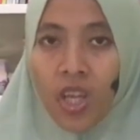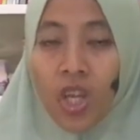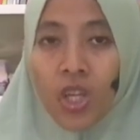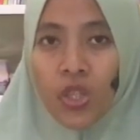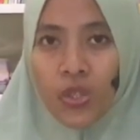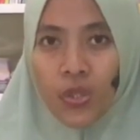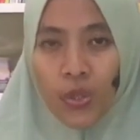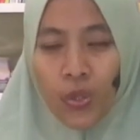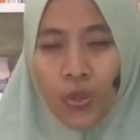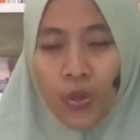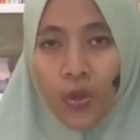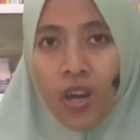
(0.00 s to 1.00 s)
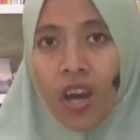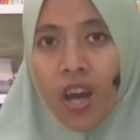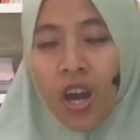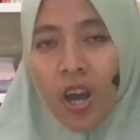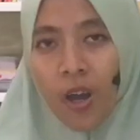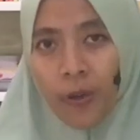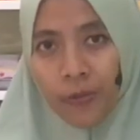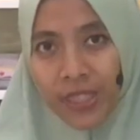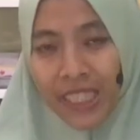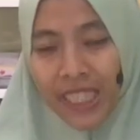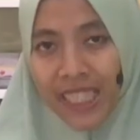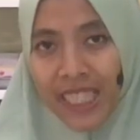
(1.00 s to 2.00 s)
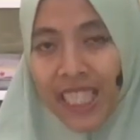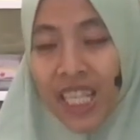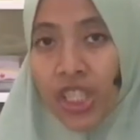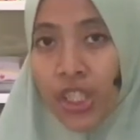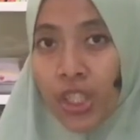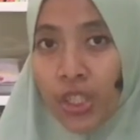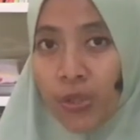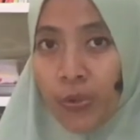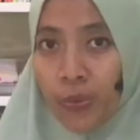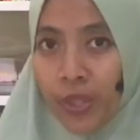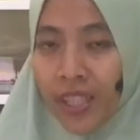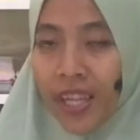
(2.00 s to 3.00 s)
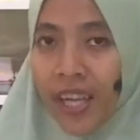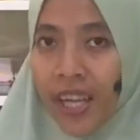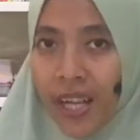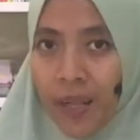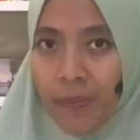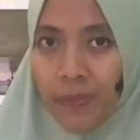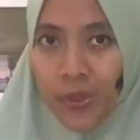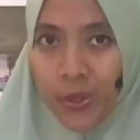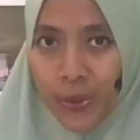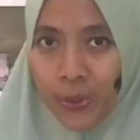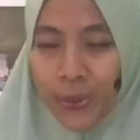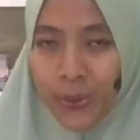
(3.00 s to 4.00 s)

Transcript: So hopefully this will help you